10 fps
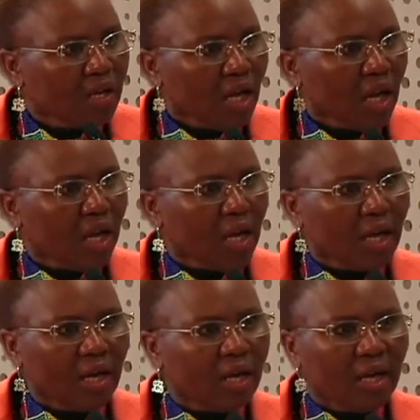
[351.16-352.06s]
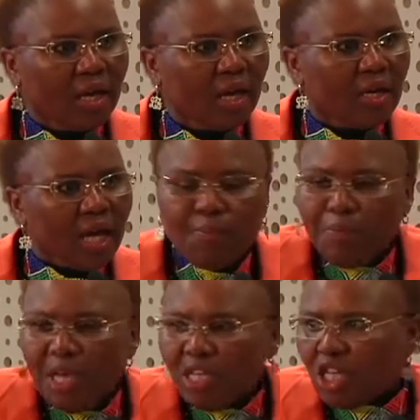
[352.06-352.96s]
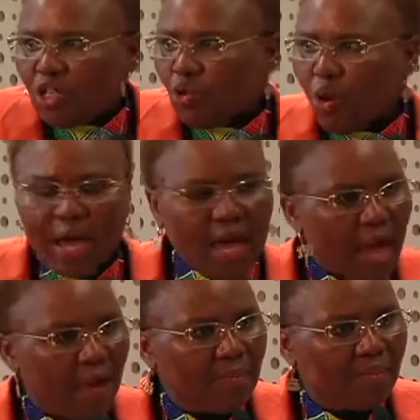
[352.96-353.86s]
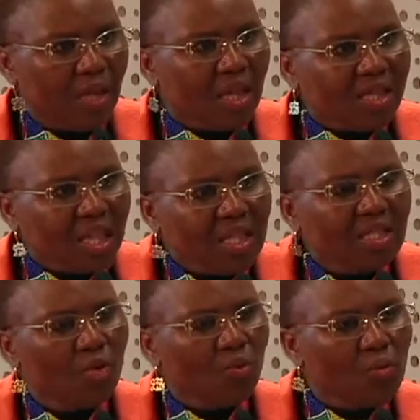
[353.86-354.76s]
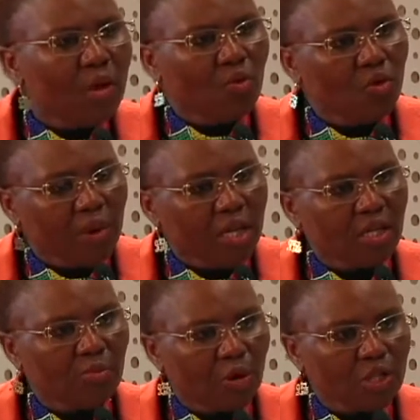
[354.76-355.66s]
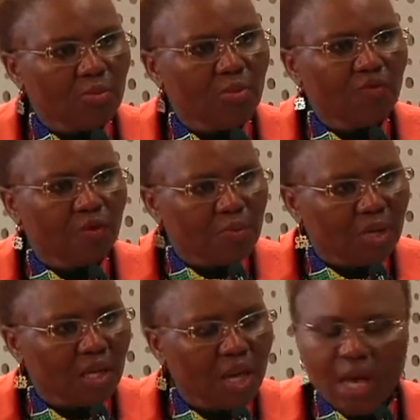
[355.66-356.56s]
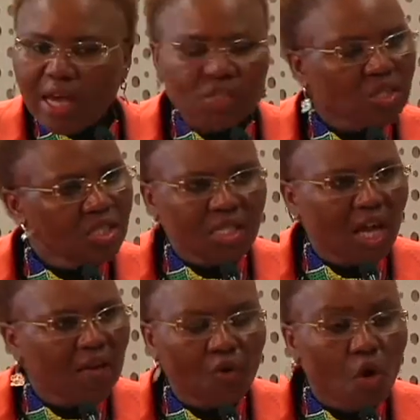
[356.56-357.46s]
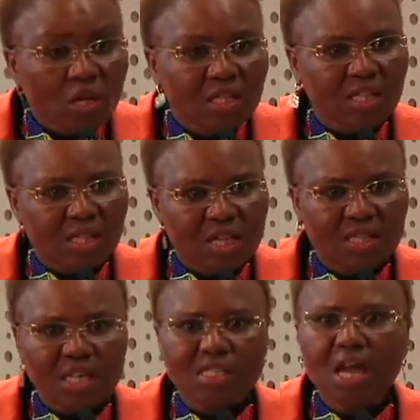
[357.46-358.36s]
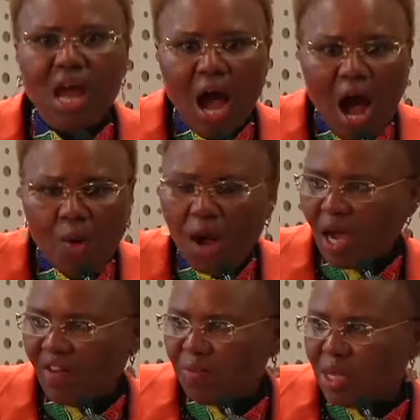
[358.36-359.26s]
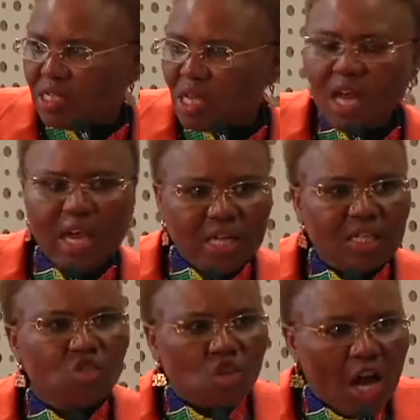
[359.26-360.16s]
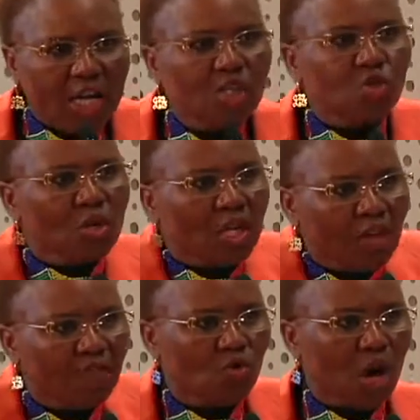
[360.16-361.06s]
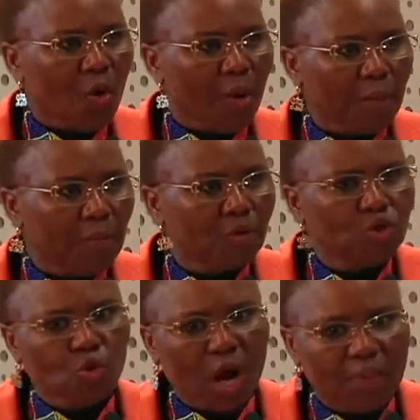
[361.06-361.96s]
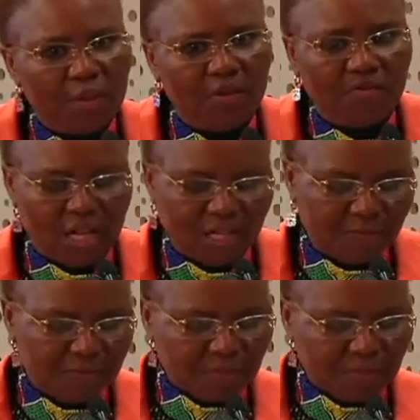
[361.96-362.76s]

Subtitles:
And being just who I am, that's the woman who made it possible for me. And she didn't have all the things that our government is trying to give to our people to uplift us.